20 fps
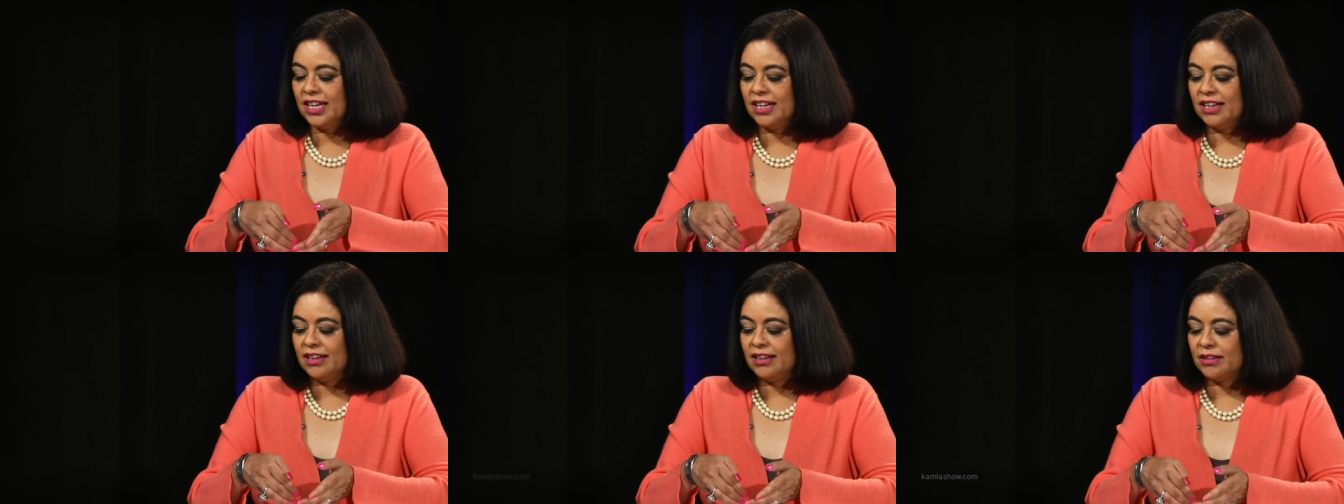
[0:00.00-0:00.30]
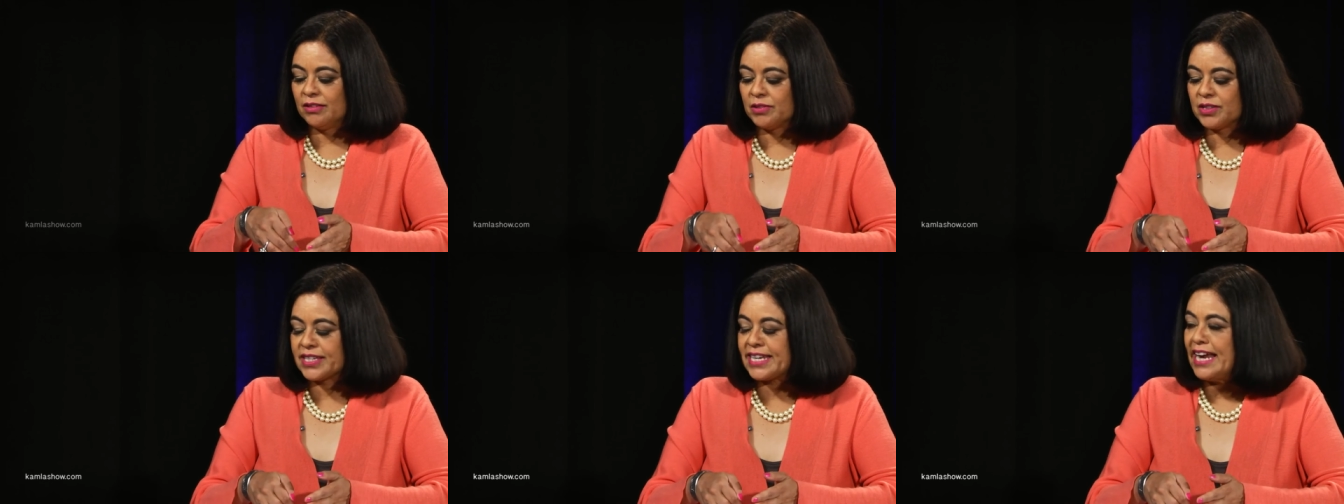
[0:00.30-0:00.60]

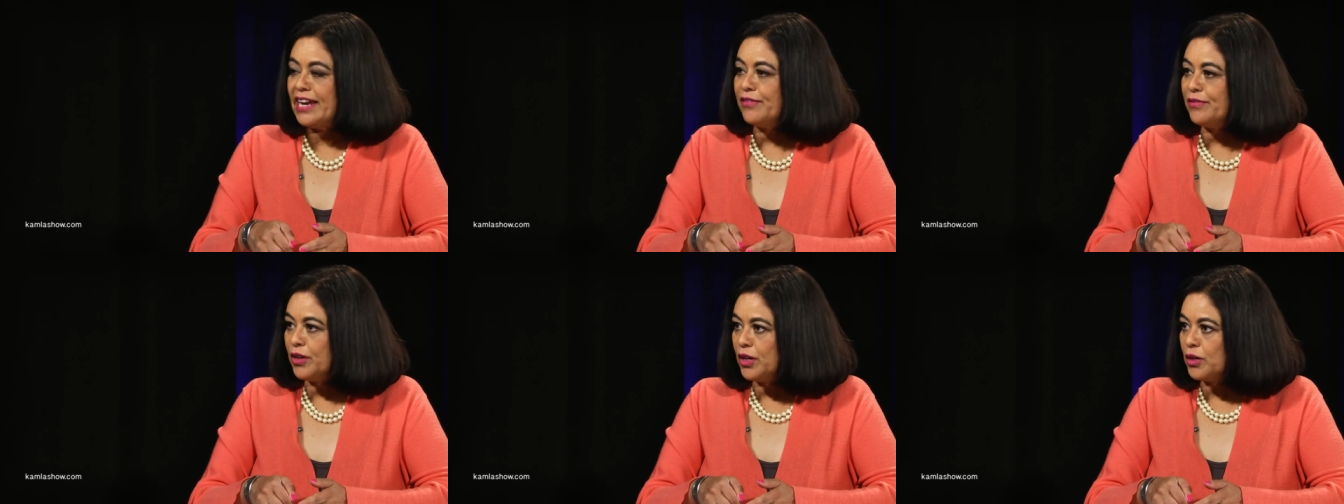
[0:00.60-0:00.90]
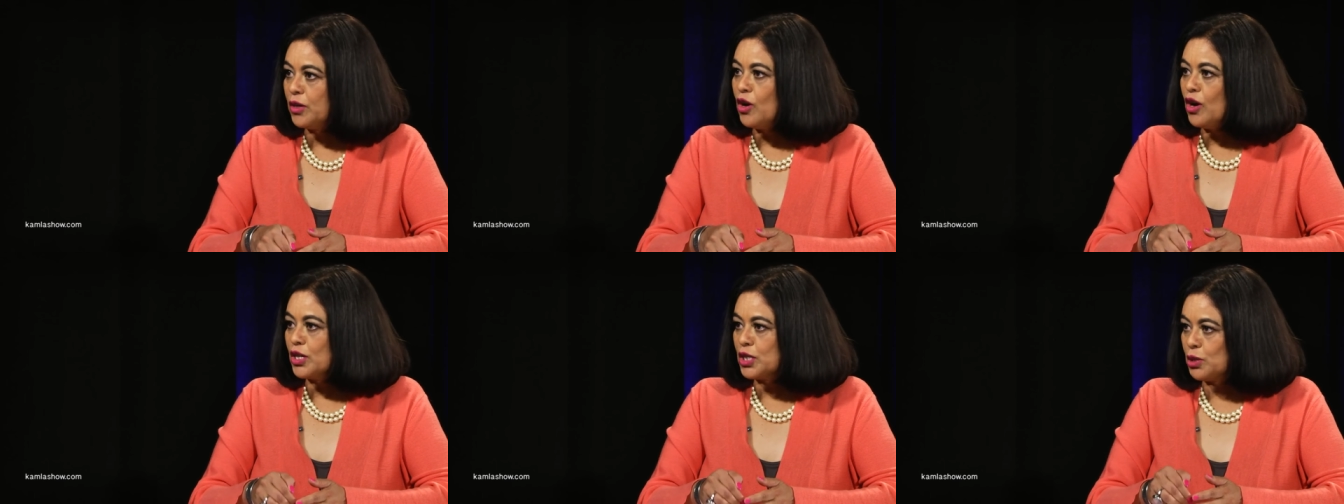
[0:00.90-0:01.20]
uh,
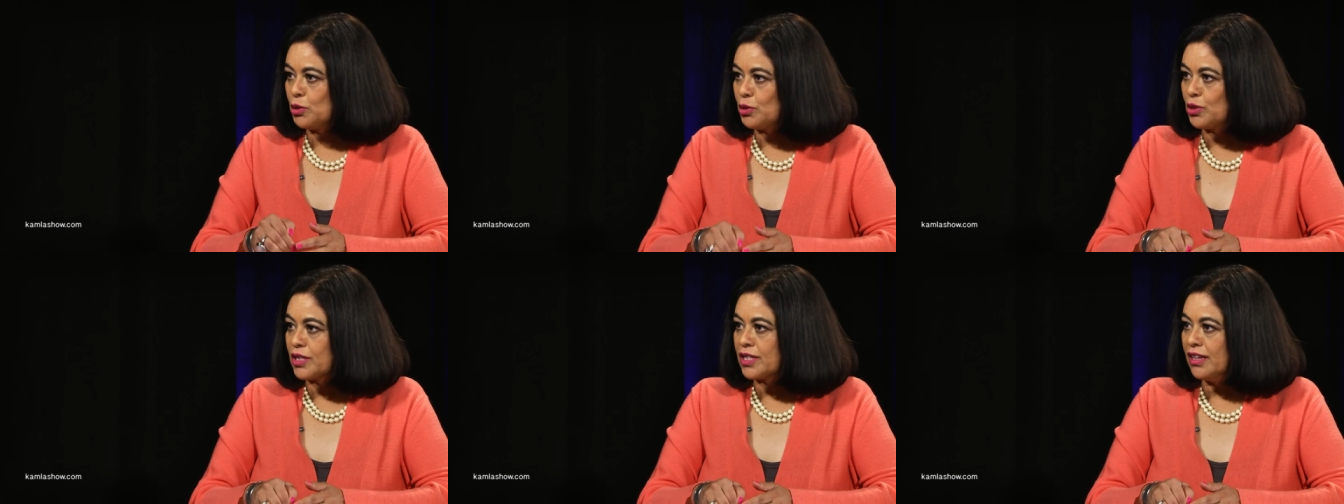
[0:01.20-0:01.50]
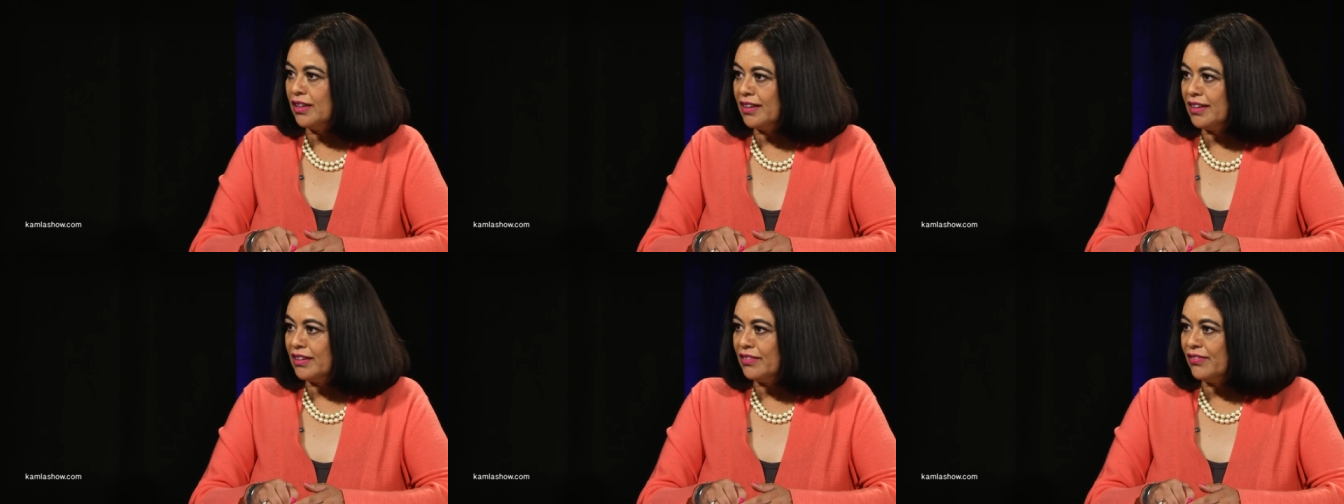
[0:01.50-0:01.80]
Stanford got you to
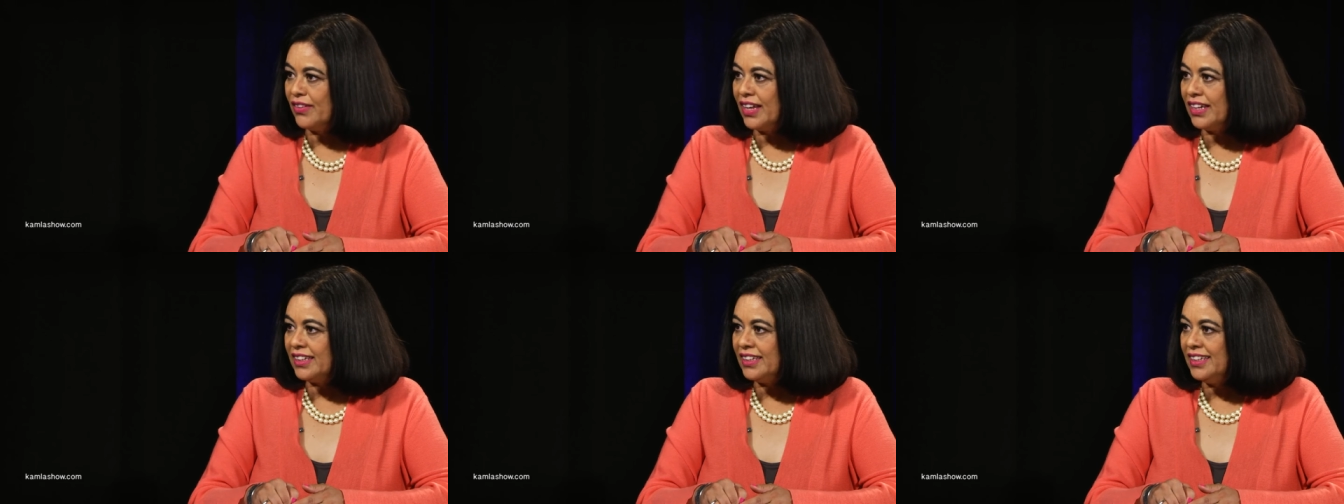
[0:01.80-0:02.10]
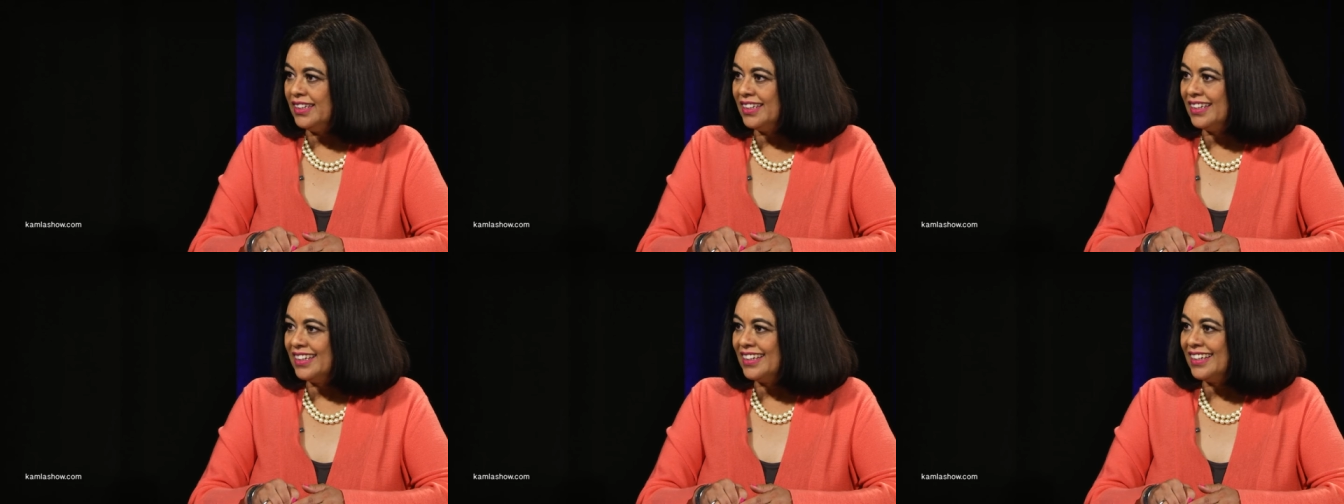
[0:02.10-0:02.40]
Silicon Valley.